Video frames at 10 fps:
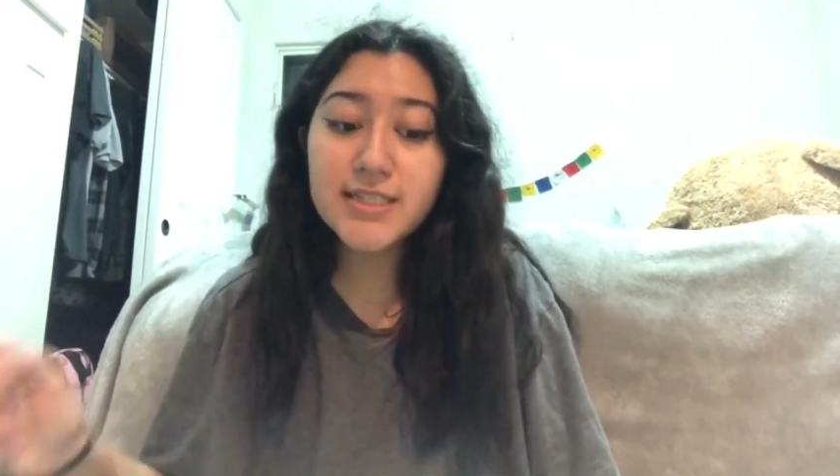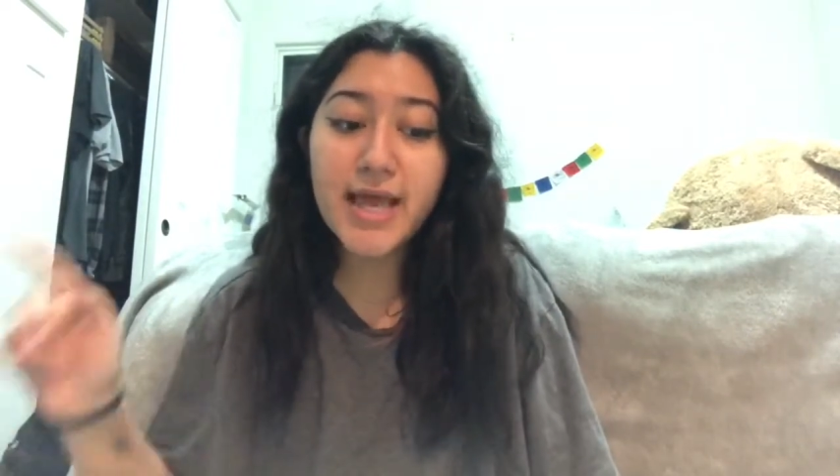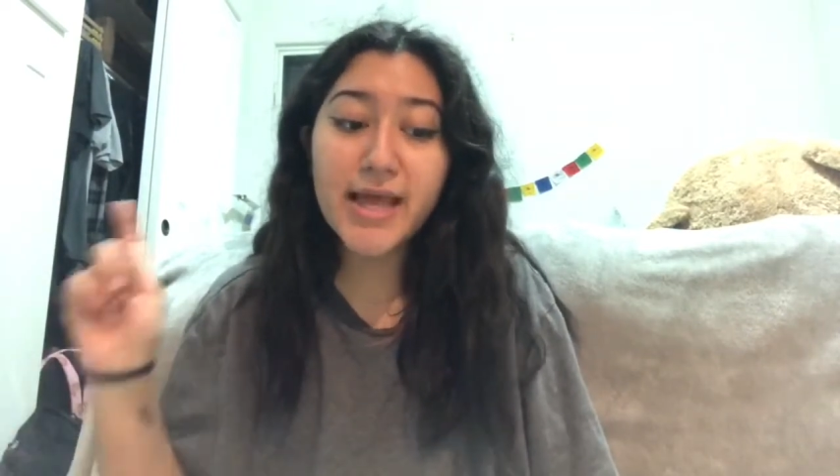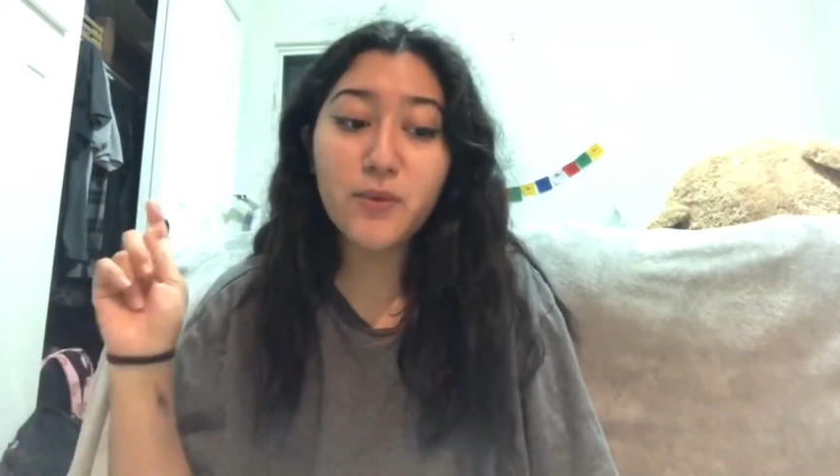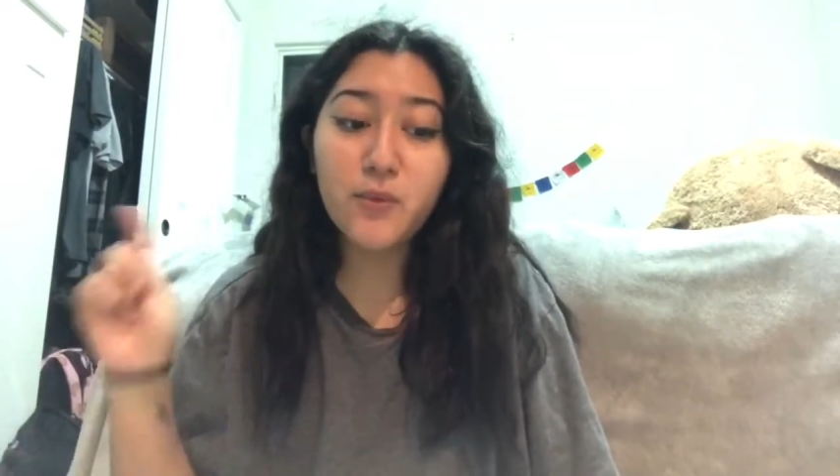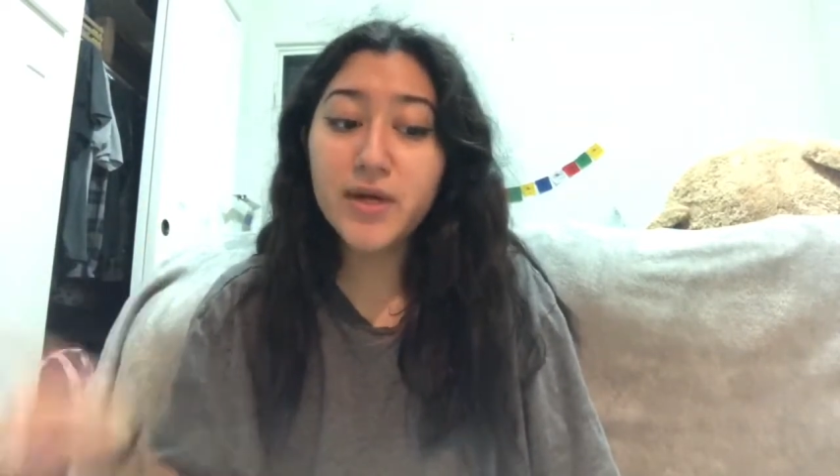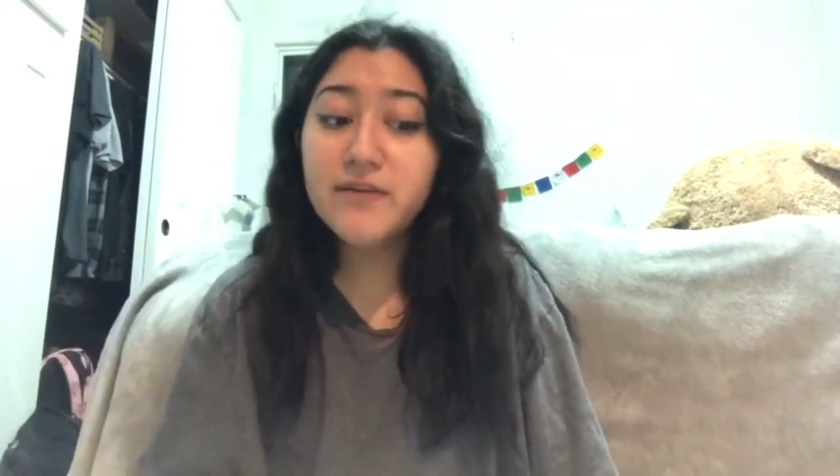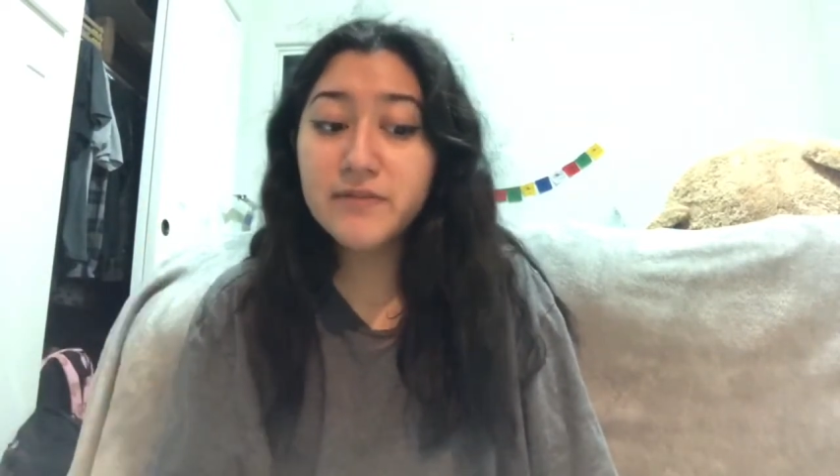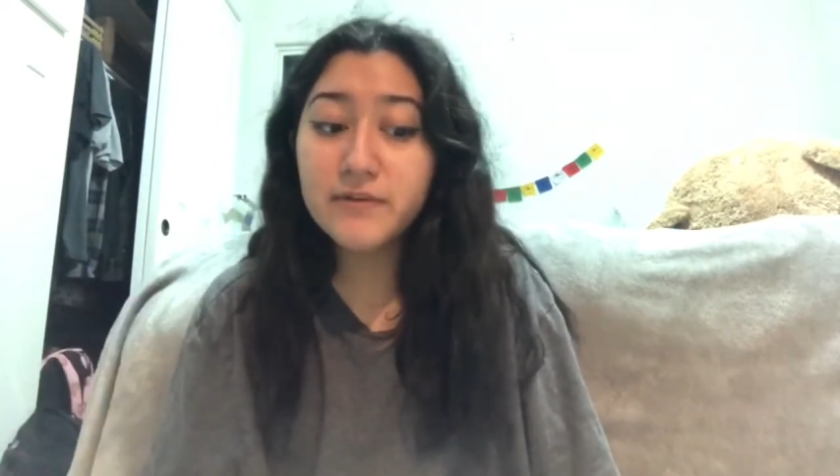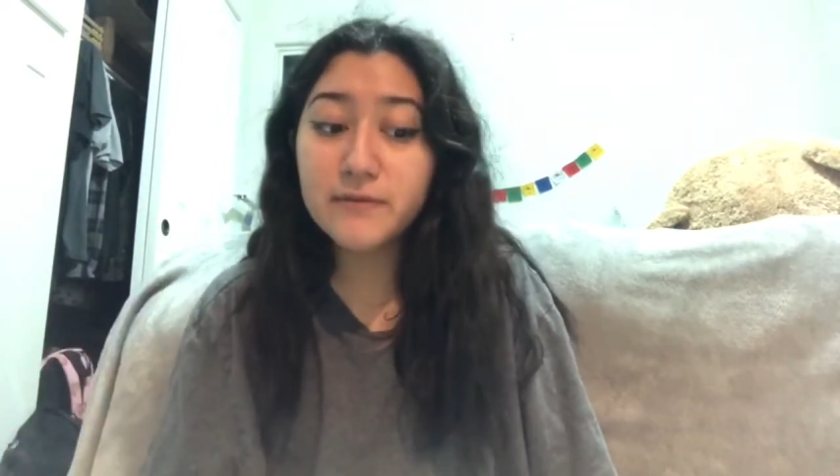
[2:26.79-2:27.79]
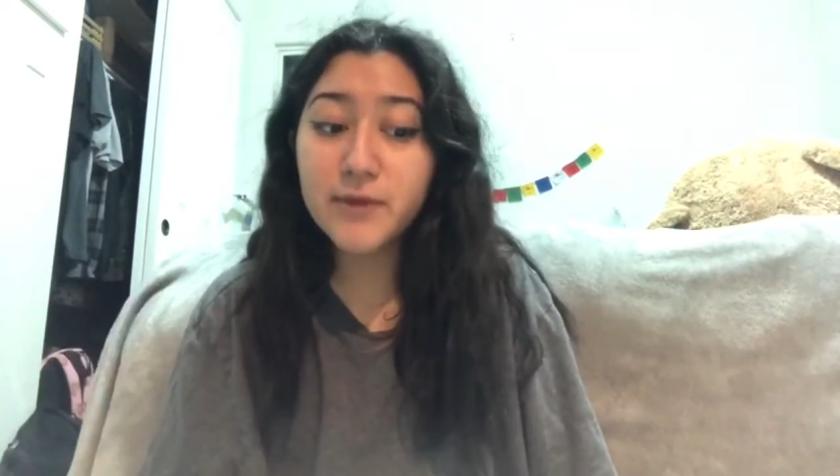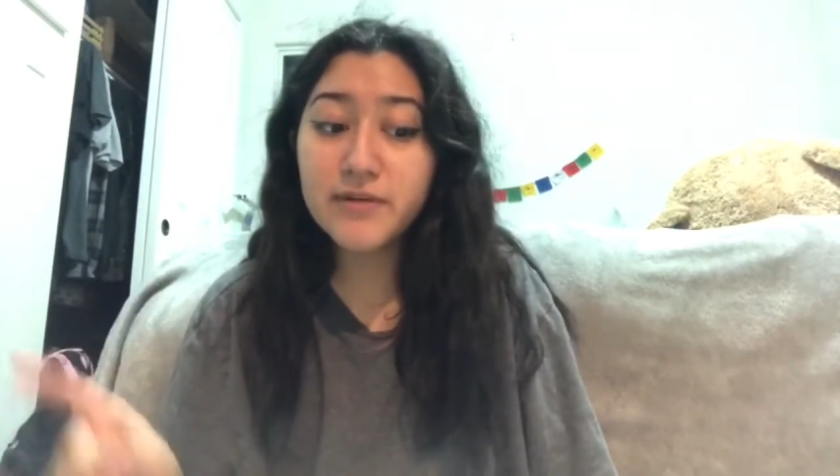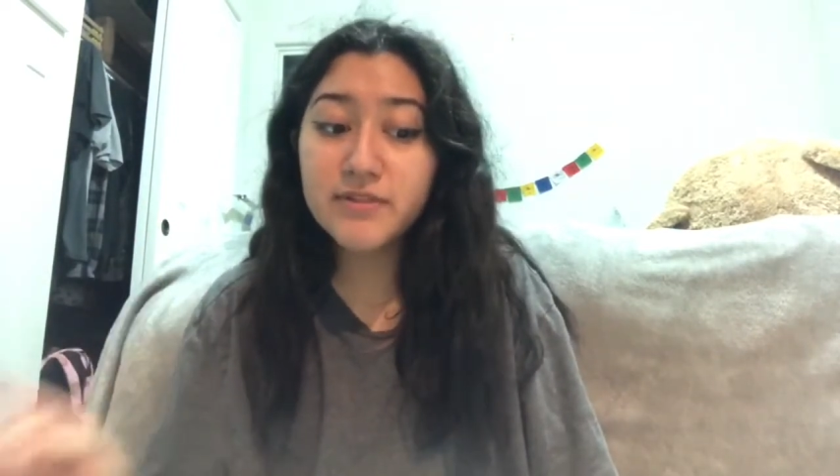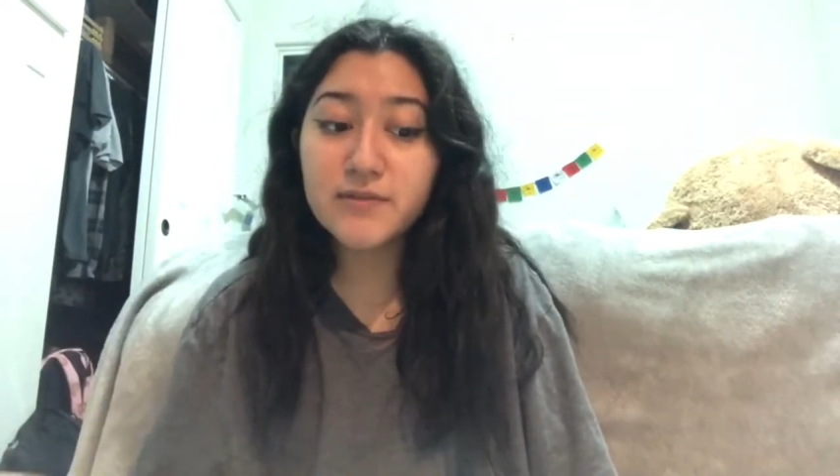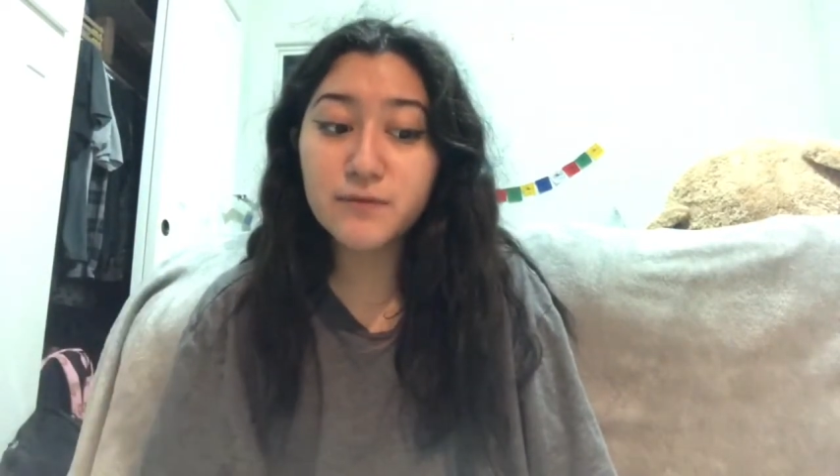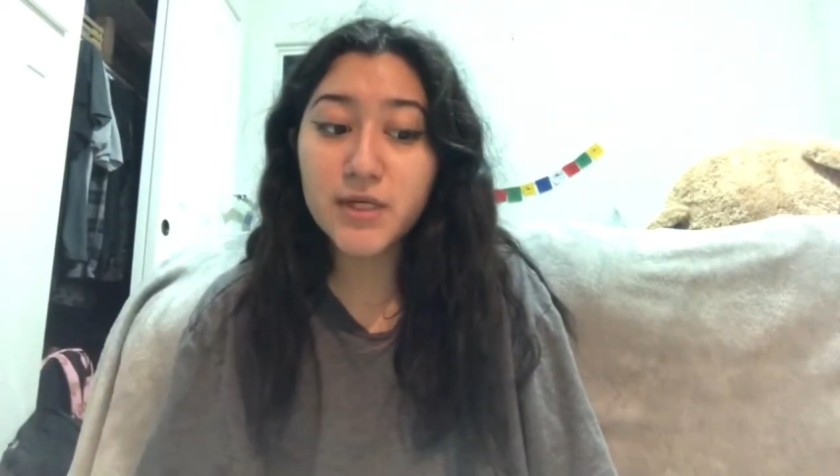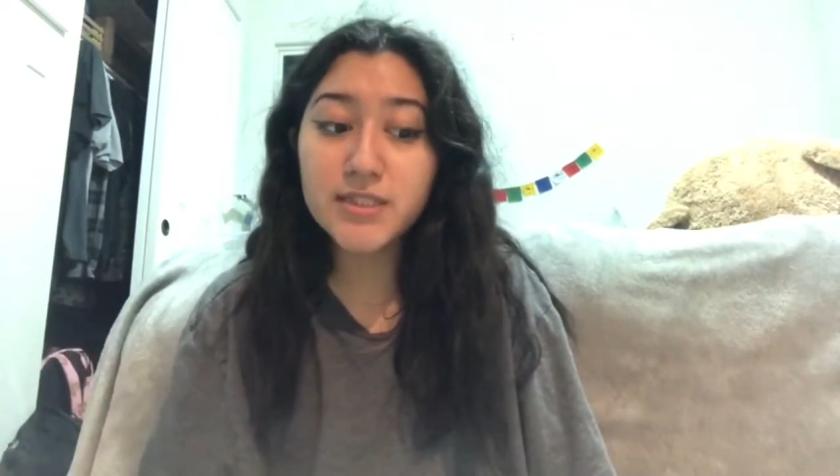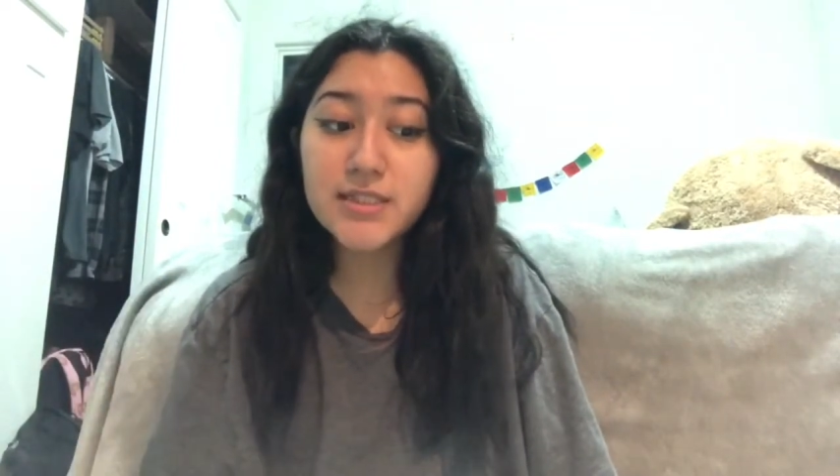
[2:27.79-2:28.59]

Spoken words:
and one of his friends,